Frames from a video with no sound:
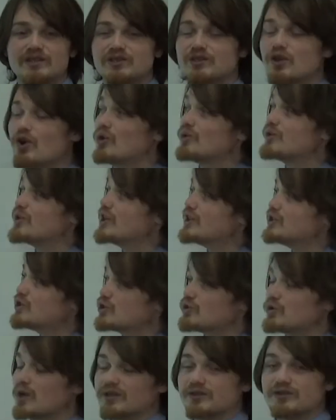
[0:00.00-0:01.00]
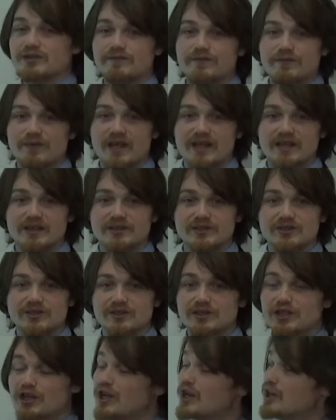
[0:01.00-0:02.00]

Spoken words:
is called the constructive phase.